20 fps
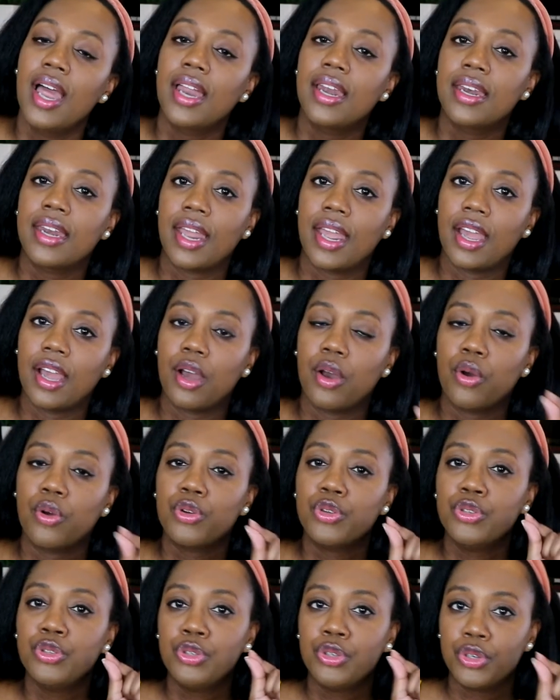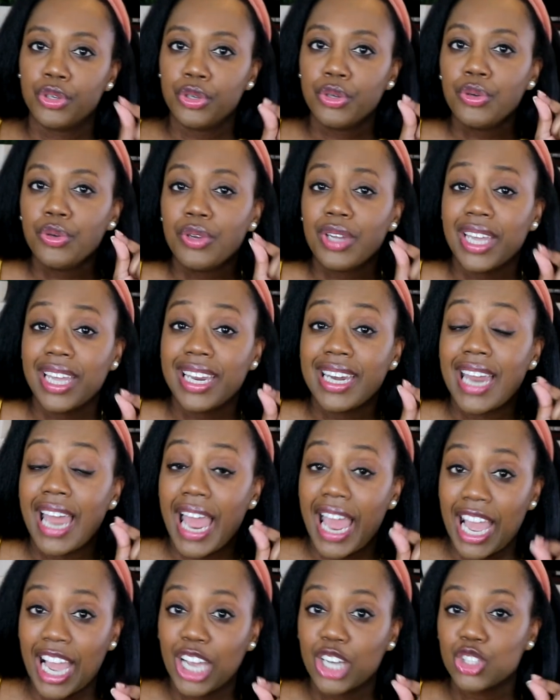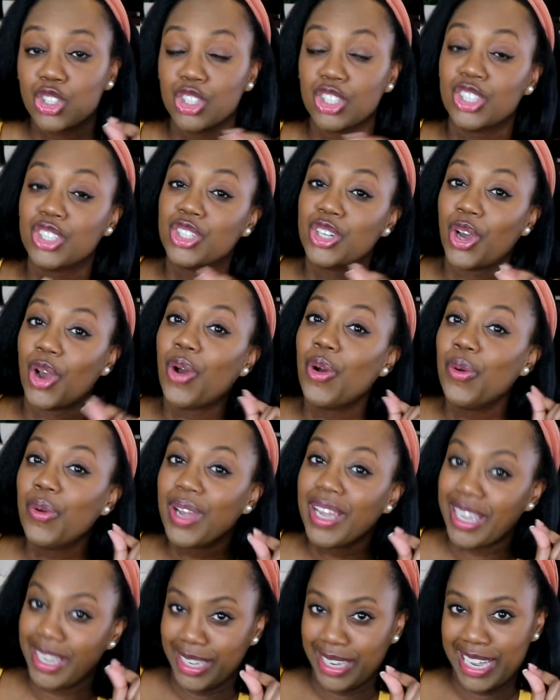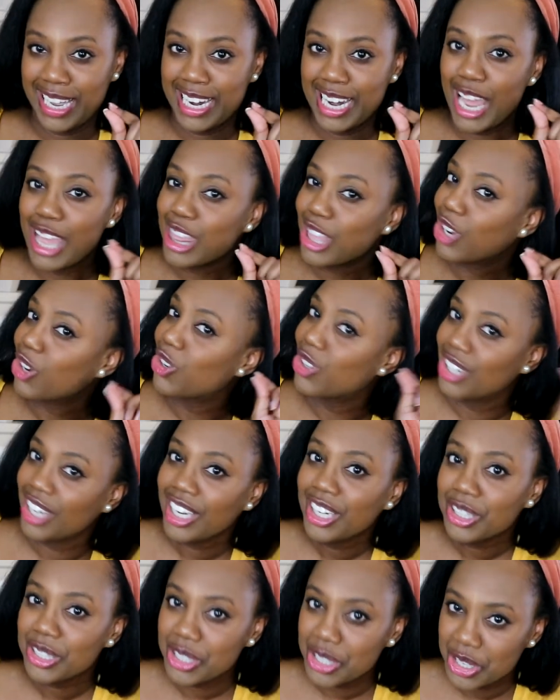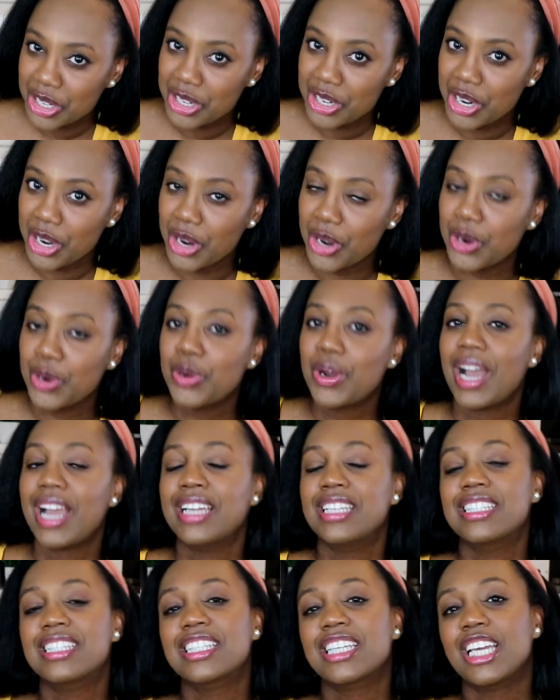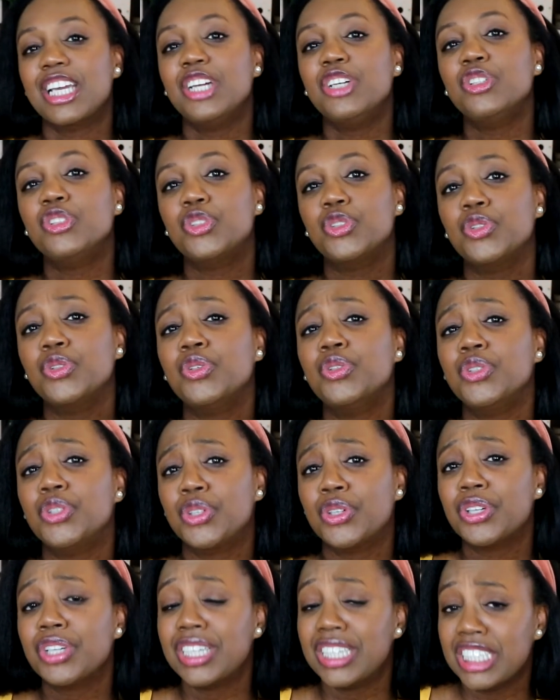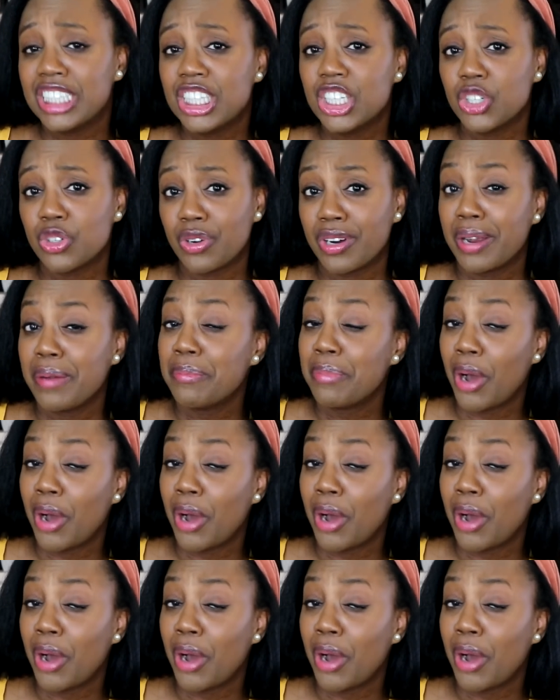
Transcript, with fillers: Now, you can actually go in the Creator Studio and schedule your Instagram